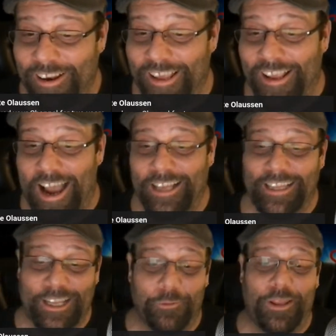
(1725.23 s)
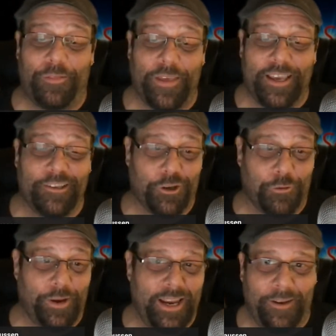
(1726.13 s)
Like, I literally think it's
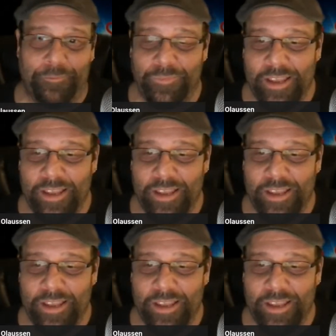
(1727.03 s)
green.